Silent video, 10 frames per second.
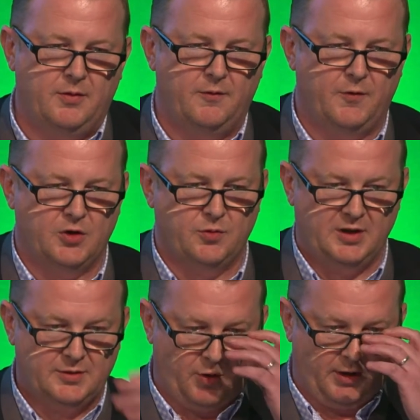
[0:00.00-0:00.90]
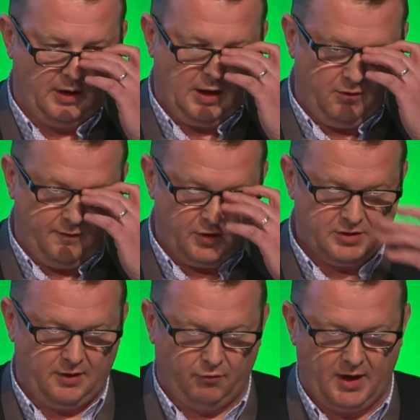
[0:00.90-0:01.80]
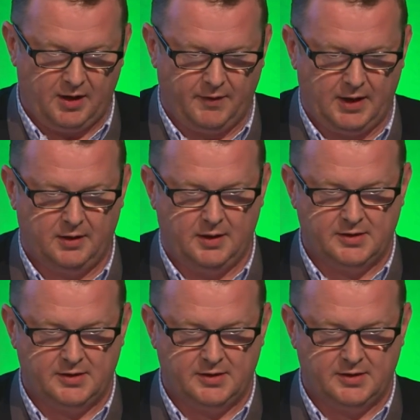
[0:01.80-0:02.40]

The first one is by the University of Reykjavik.